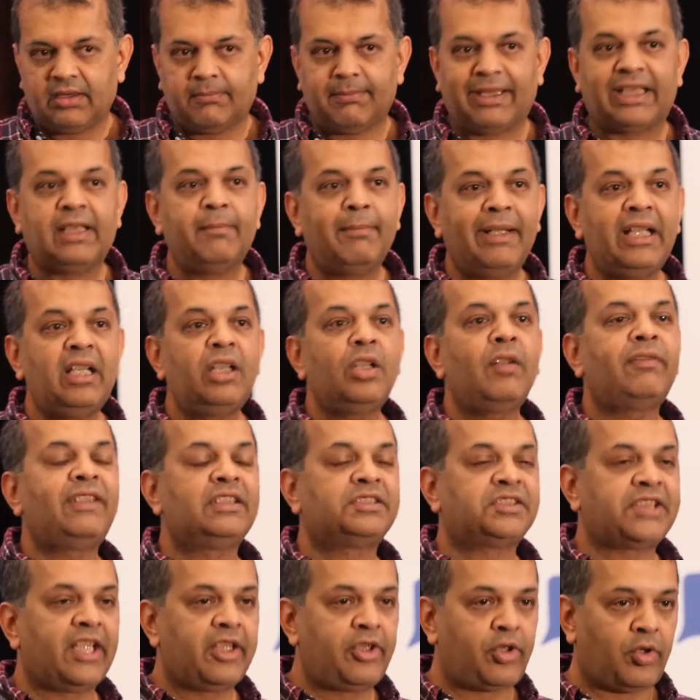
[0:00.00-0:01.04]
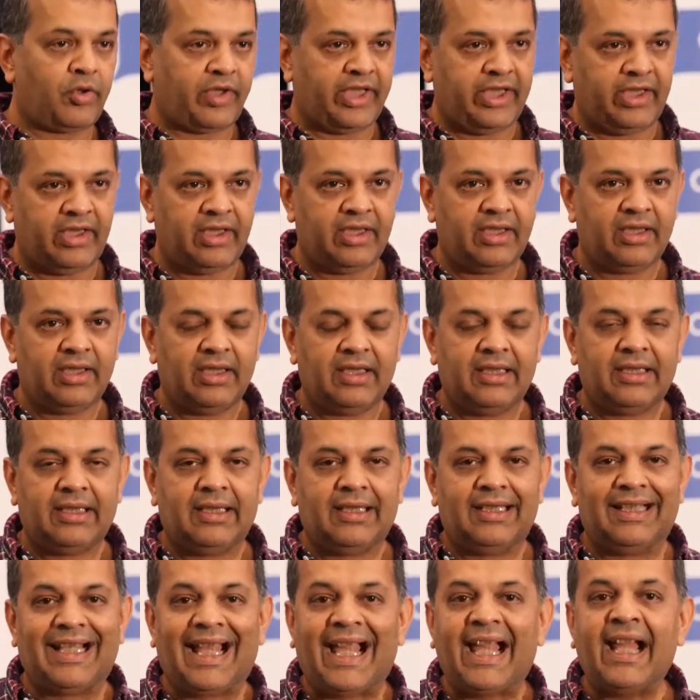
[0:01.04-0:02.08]
By the middle of the century,
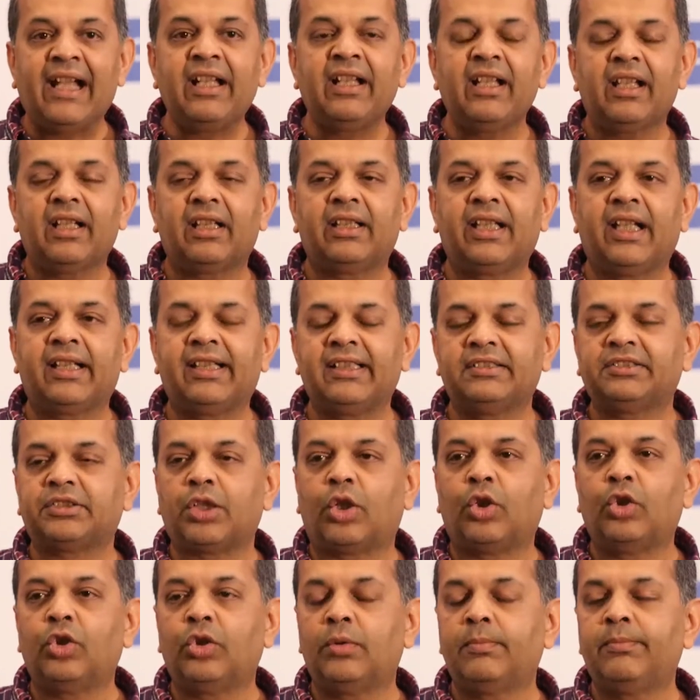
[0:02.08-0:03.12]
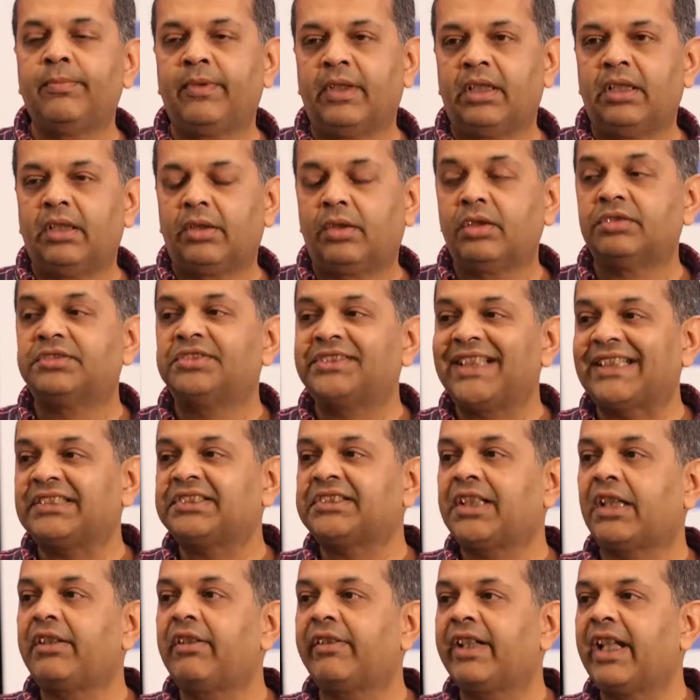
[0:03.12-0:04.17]
land that is home to
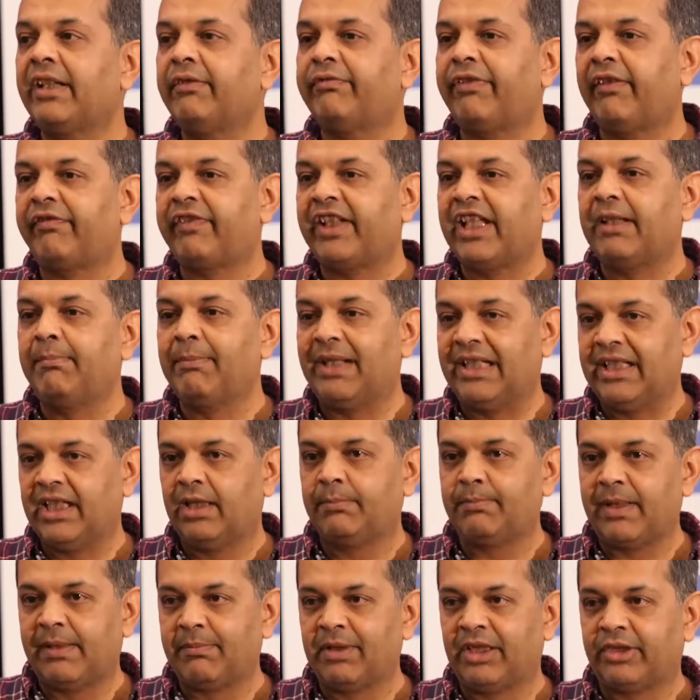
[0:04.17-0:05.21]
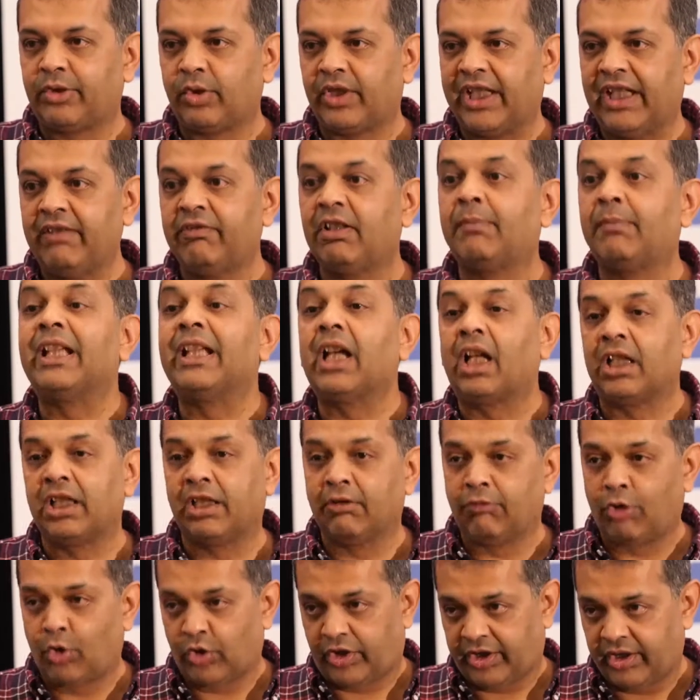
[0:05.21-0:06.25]
six hundred fifty million people today be
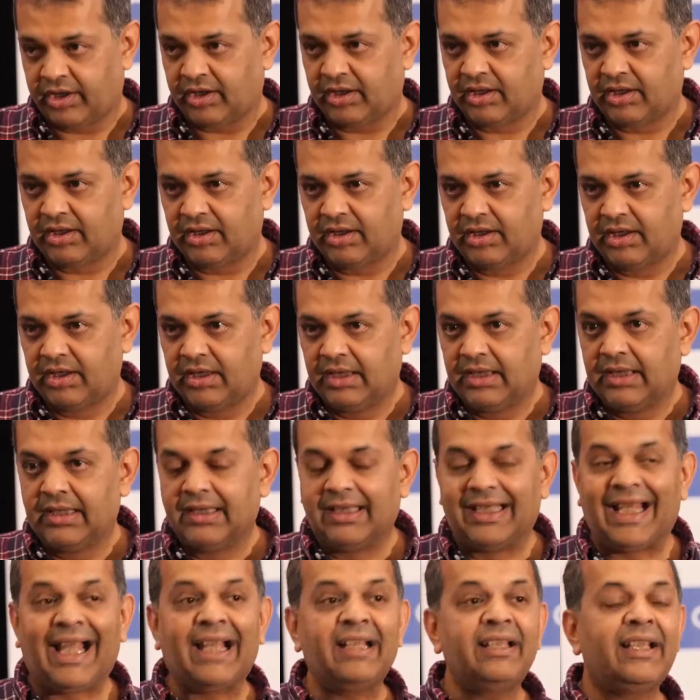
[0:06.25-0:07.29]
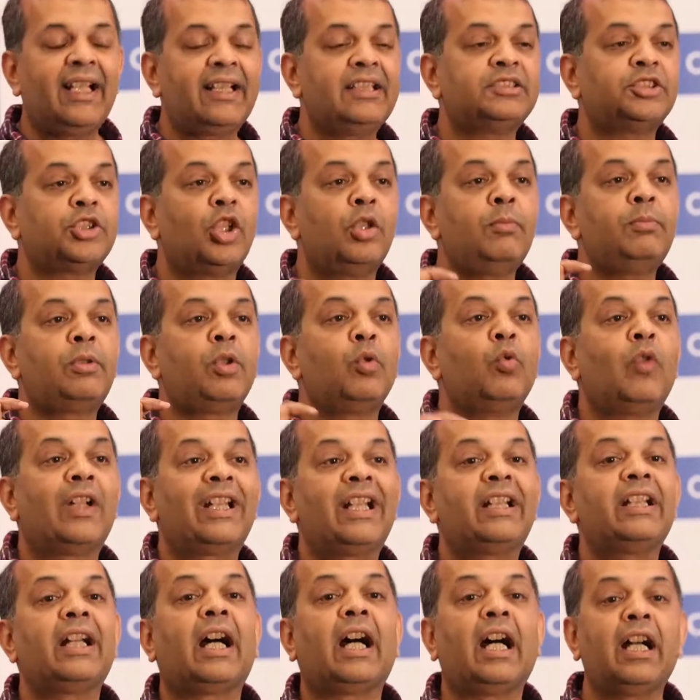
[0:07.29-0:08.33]
underwater. Land that is home to
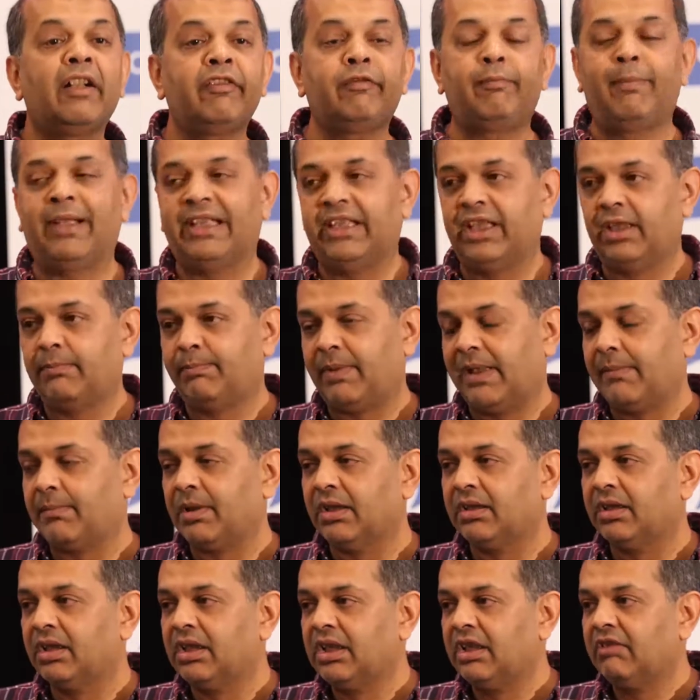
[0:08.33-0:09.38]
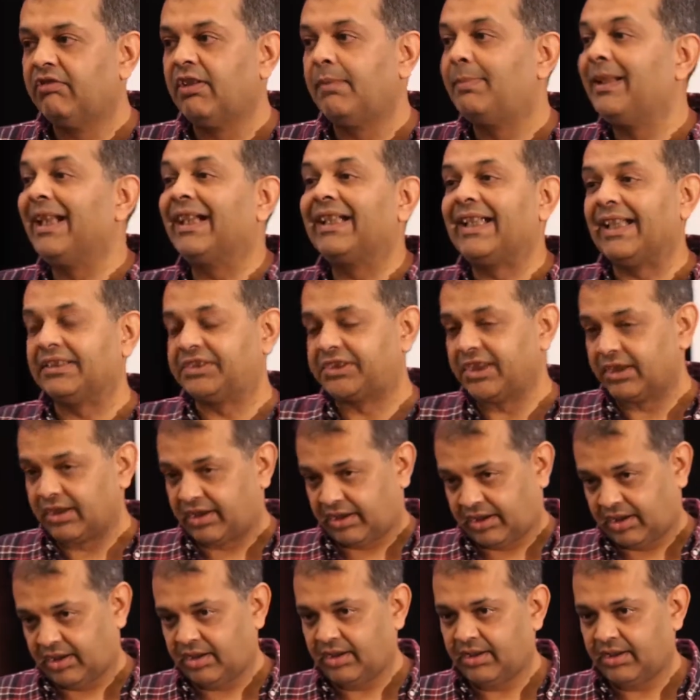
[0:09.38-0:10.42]
one and a half billion people will be a desert.